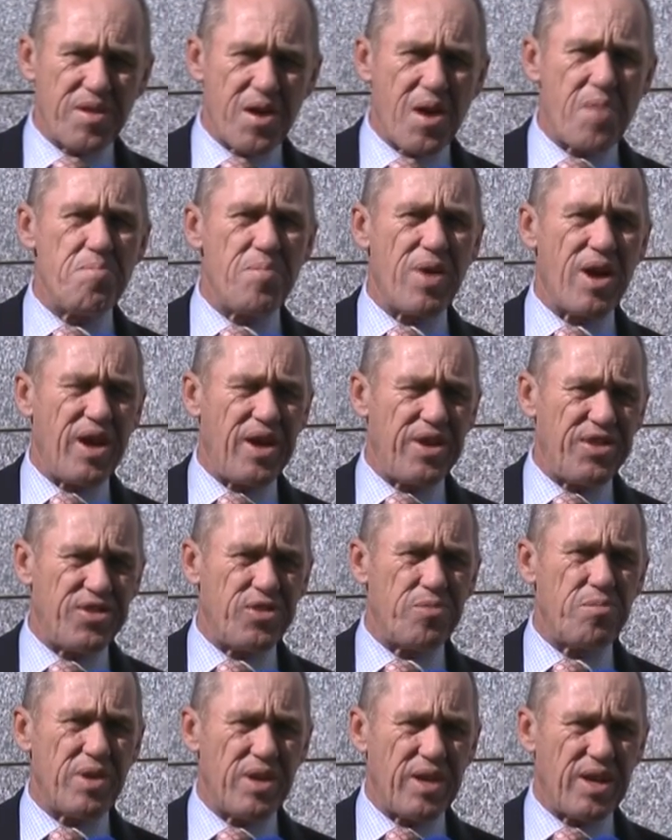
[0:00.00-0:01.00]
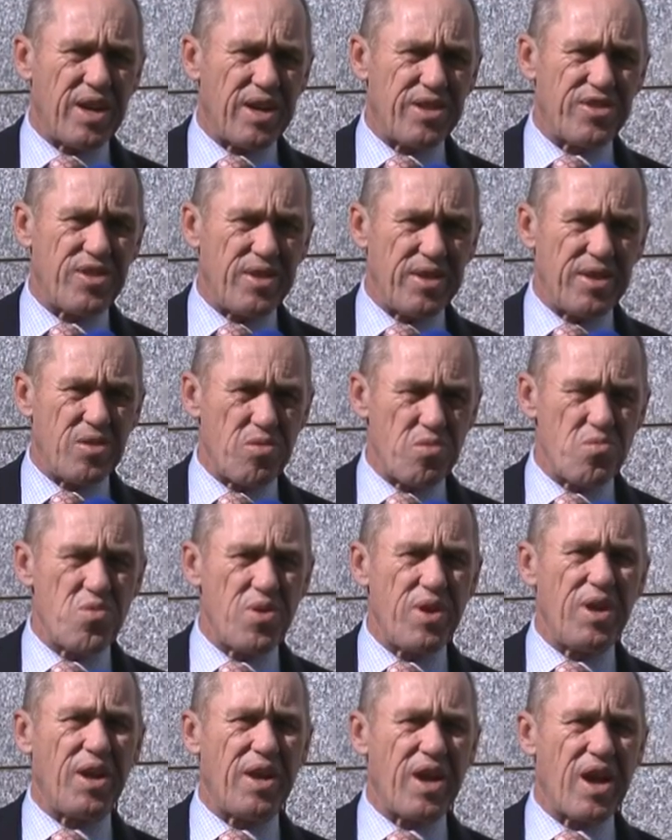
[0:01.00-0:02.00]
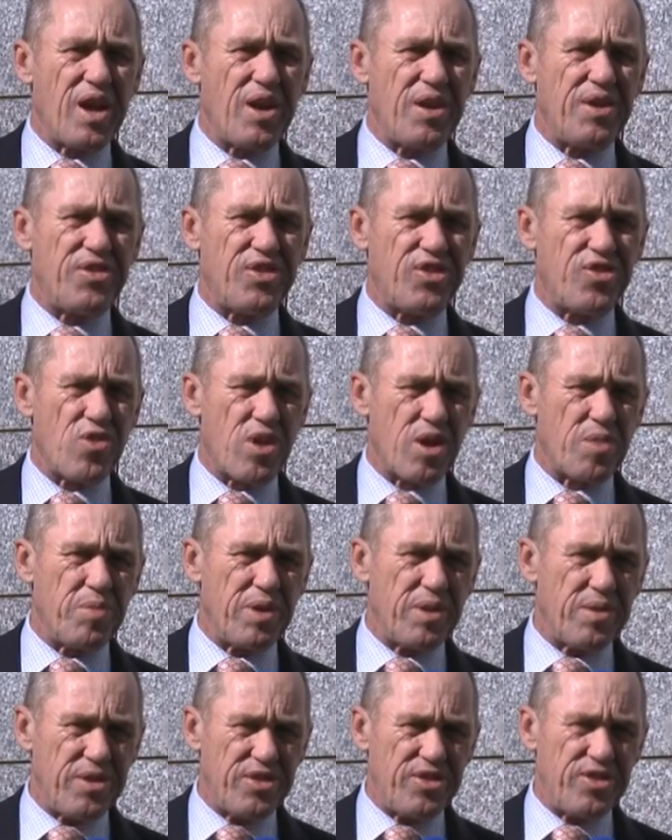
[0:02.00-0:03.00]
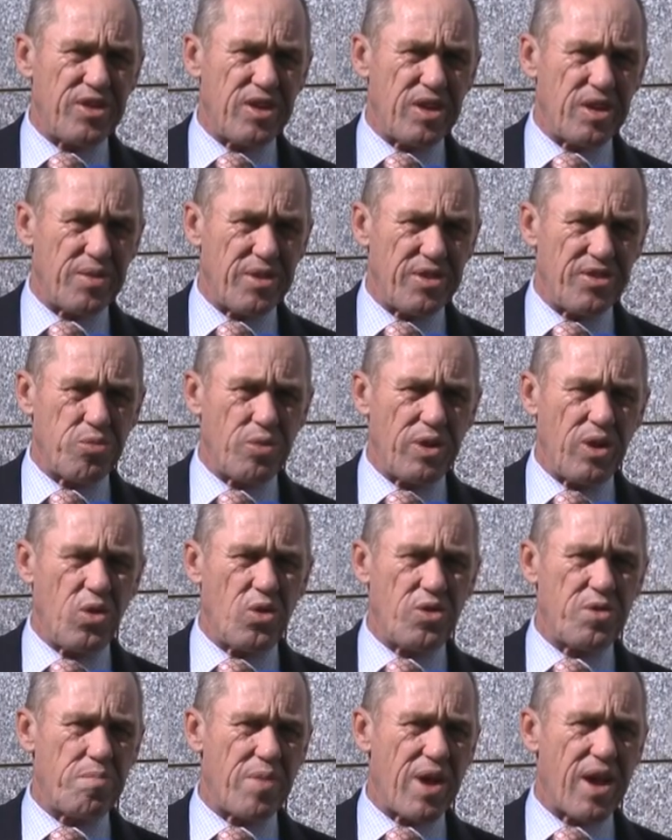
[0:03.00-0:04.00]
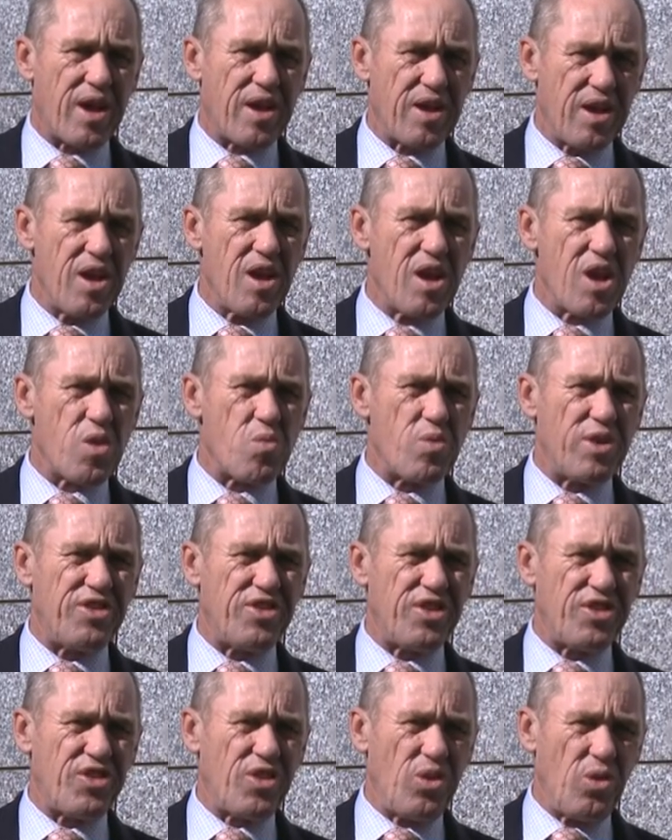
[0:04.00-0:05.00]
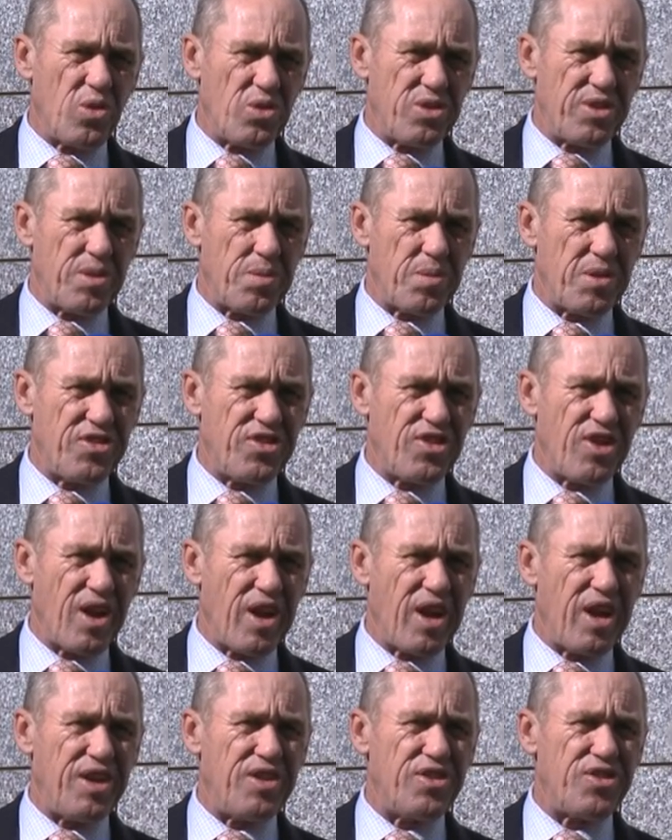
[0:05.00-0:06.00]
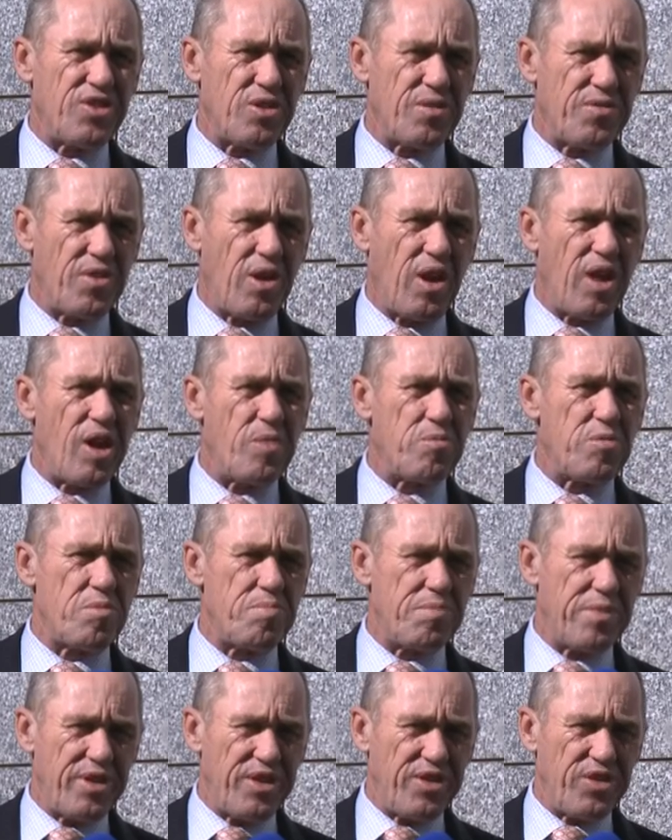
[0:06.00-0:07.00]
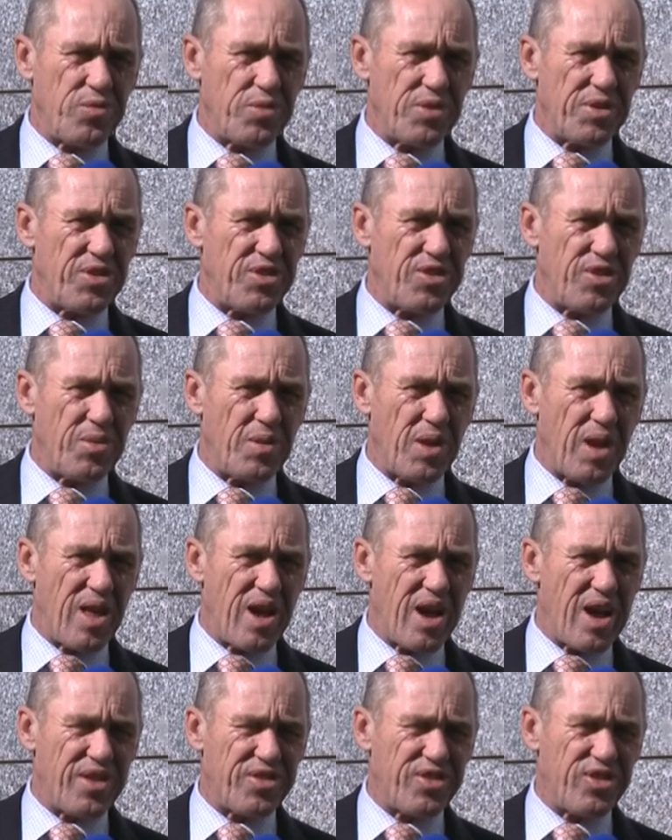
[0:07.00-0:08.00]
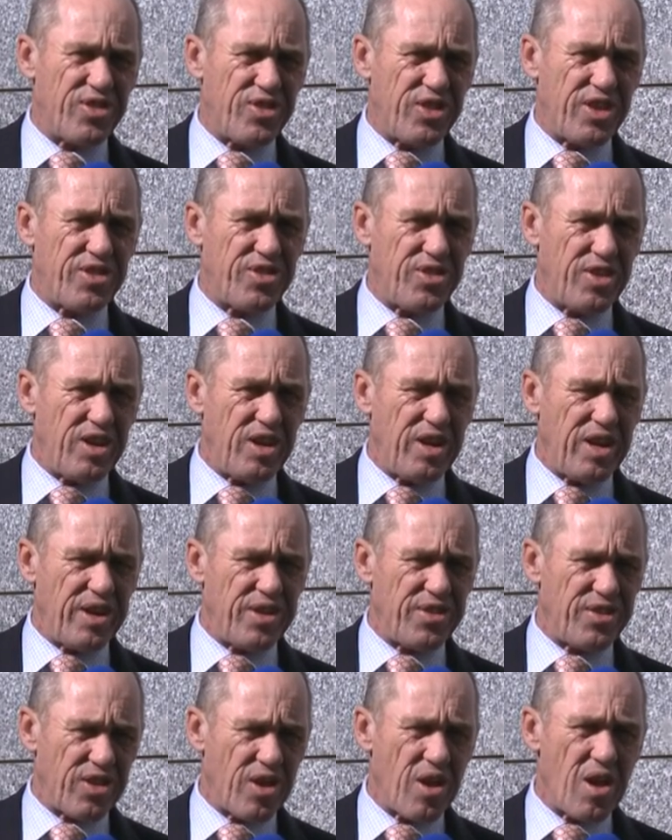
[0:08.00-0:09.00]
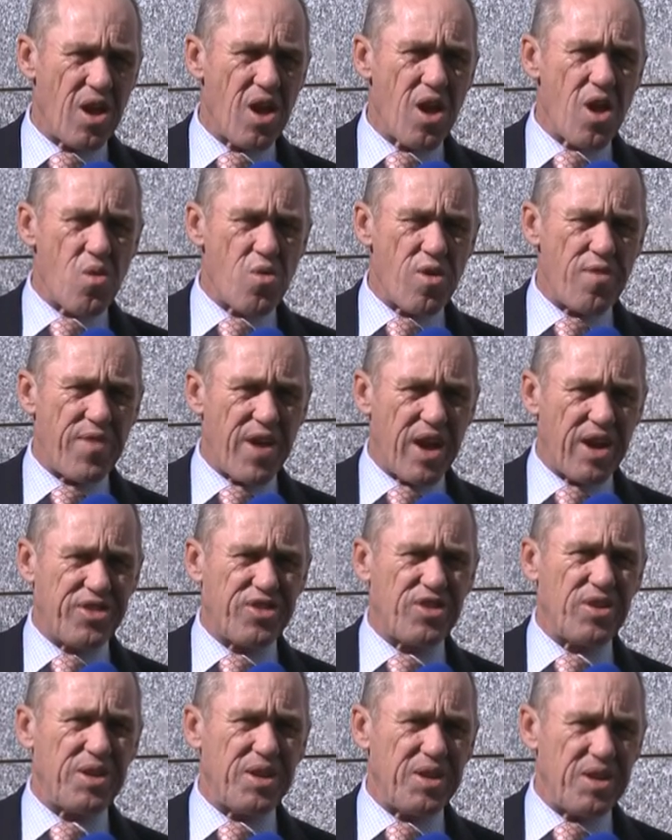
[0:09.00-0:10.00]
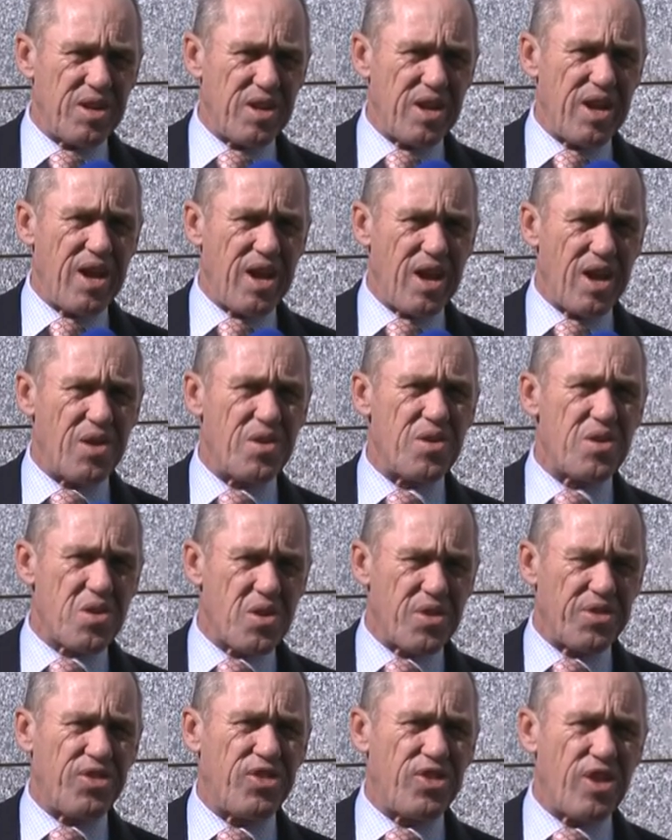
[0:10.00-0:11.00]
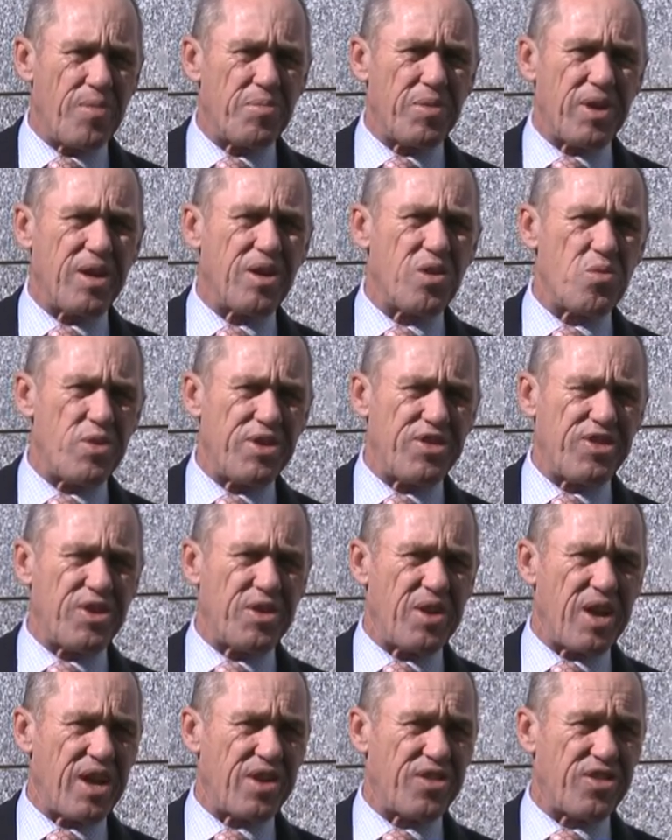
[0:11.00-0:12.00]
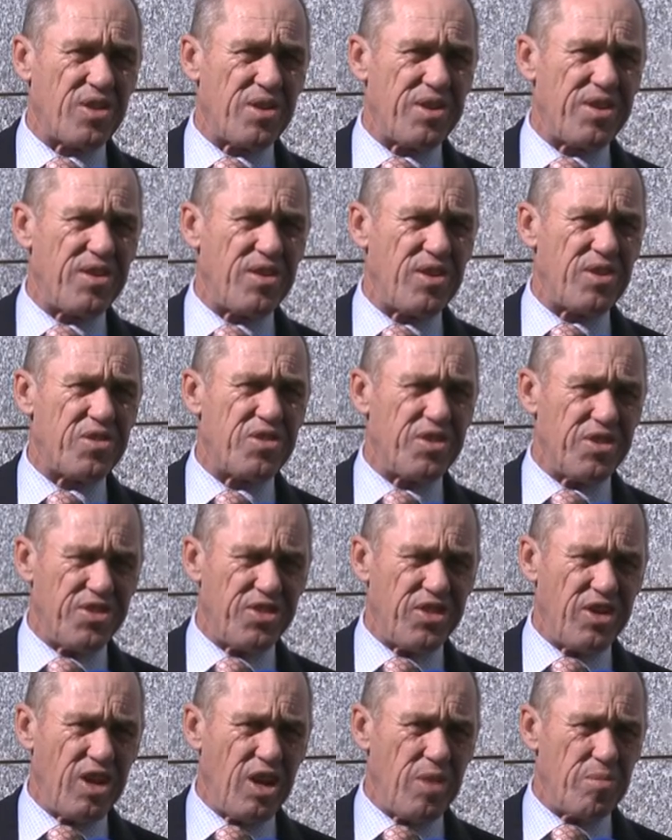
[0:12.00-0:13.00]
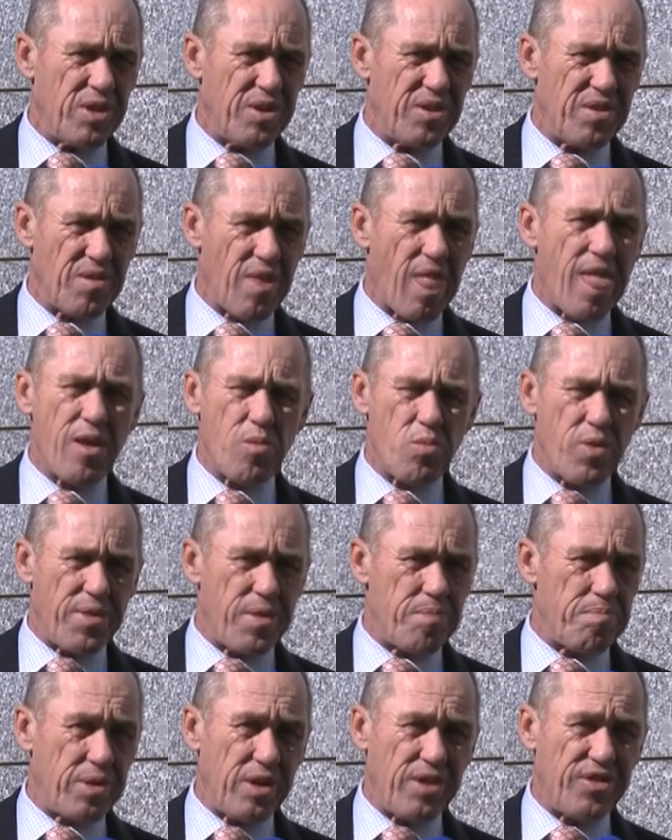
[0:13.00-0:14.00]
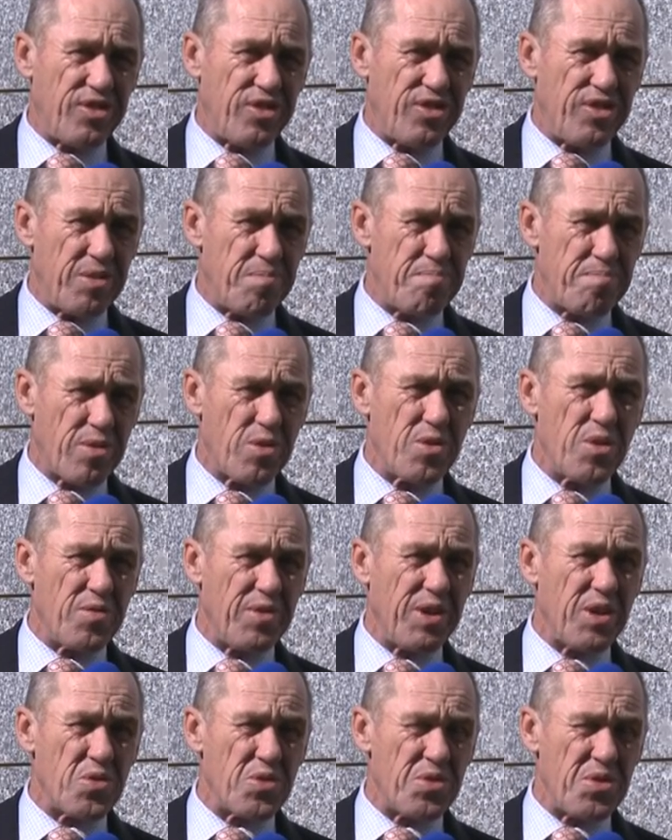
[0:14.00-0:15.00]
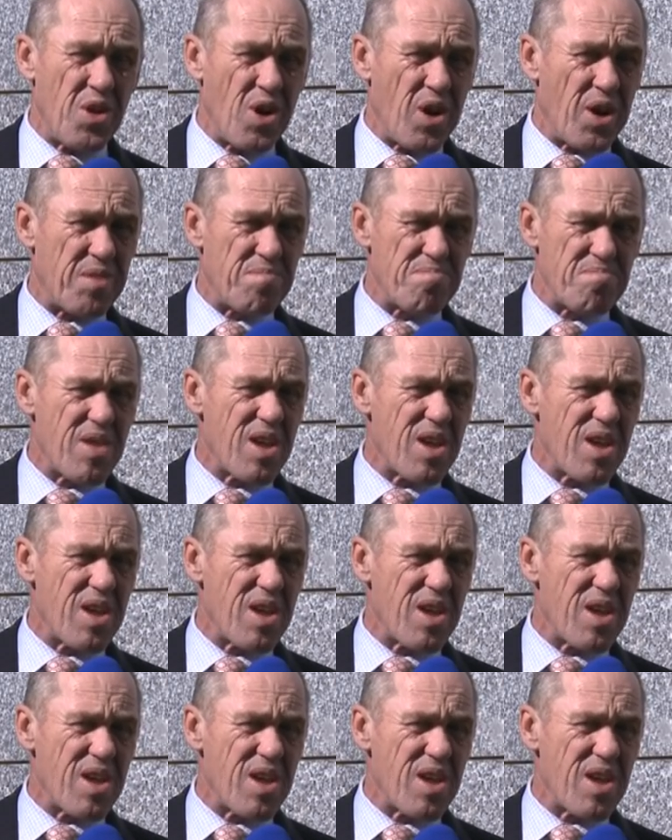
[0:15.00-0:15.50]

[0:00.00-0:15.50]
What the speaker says: amazed me actually, and it really only struck me this year, as we look back, we just looked at the change of global peacefulness in the last 6 years. We've actually now got something which can actually determine whether peace is improving or not.